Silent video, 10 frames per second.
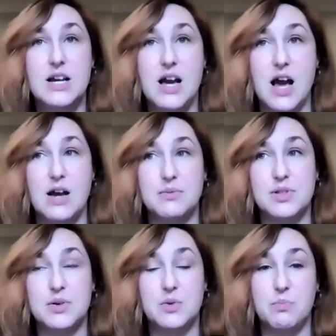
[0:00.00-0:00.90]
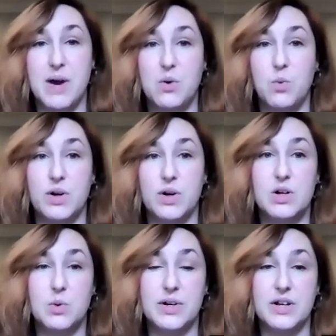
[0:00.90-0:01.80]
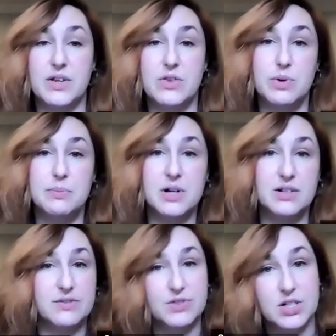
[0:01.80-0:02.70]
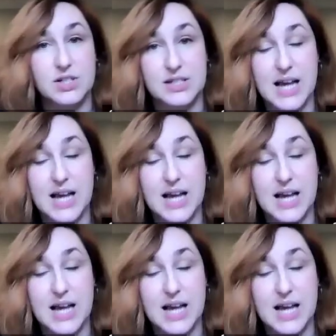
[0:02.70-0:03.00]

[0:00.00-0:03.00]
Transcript: So my work with the Reproductive Justice